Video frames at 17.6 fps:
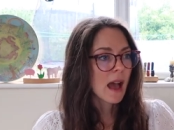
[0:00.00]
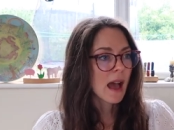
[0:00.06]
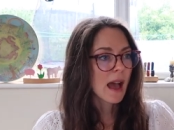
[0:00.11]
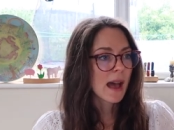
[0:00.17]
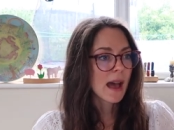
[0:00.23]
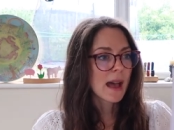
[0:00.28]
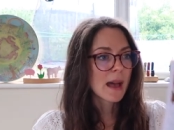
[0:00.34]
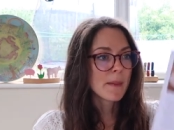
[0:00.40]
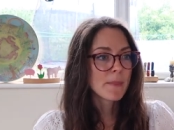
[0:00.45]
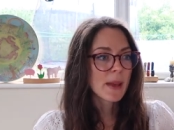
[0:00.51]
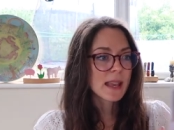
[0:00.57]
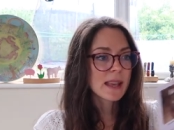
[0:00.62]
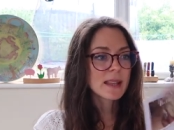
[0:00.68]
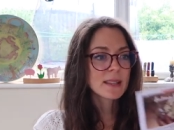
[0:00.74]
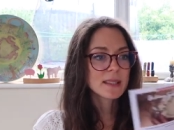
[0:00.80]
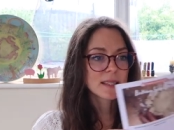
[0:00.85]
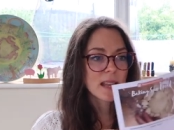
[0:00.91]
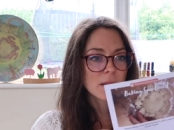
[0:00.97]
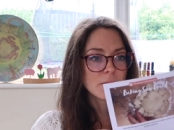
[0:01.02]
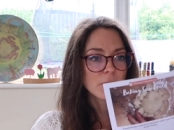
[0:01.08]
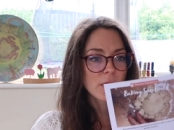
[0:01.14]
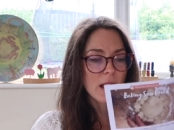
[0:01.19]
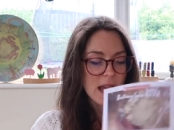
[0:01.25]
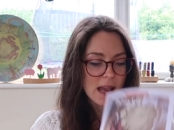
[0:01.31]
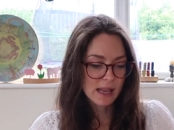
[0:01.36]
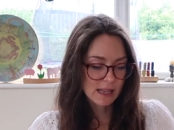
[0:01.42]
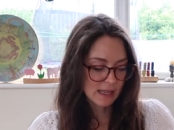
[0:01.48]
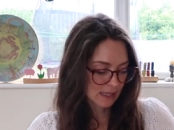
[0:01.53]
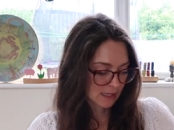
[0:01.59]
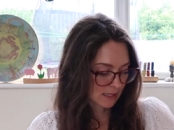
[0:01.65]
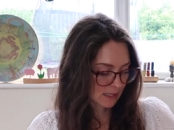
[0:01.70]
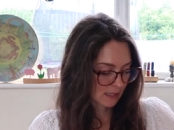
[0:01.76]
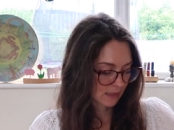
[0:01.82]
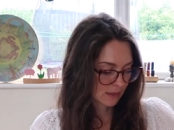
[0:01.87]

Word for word: Uh, baking bread.